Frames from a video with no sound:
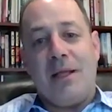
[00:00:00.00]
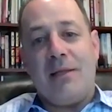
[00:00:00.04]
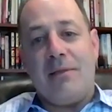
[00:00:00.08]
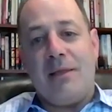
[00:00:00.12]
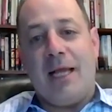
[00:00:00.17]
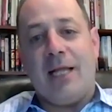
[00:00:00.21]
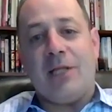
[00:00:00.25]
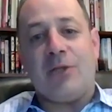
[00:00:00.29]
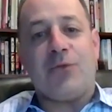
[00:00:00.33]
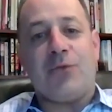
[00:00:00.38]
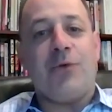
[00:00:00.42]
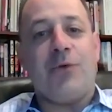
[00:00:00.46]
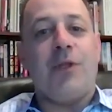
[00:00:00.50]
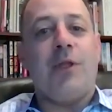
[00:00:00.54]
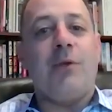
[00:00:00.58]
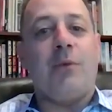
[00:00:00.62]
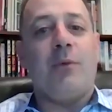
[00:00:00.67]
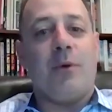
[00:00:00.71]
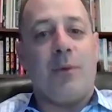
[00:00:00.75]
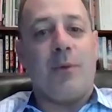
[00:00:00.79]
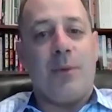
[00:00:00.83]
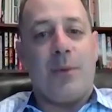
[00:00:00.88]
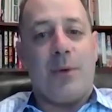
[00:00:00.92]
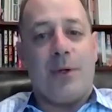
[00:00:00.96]
That's really
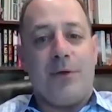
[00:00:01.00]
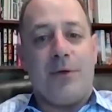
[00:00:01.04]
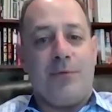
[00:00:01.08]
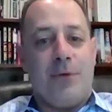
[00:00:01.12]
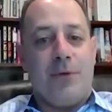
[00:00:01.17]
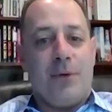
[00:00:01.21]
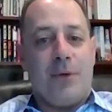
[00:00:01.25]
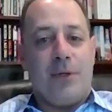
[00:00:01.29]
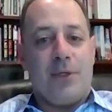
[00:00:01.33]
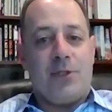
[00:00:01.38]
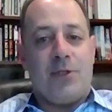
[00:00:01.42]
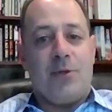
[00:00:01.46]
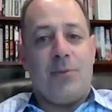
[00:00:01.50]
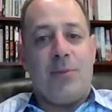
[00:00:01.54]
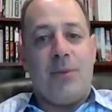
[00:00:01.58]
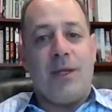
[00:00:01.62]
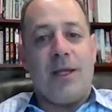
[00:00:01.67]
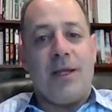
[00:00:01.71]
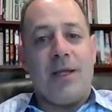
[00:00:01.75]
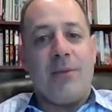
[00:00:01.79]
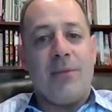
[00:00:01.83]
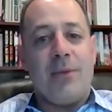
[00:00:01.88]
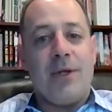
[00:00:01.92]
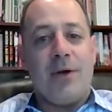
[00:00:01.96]
where we want your focus to be.
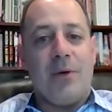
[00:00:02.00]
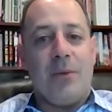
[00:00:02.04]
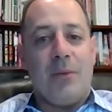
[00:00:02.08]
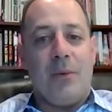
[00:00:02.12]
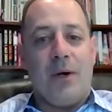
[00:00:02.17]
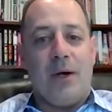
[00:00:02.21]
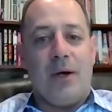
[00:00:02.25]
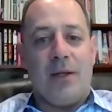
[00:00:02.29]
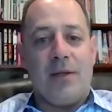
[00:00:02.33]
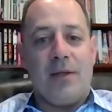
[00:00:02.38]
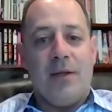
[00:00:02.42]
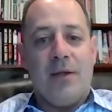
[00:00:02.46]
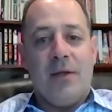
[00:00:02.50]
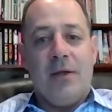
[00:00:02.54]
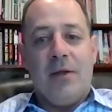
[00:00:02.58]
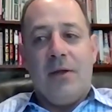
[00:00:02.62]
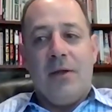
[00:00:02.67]
And we don't want,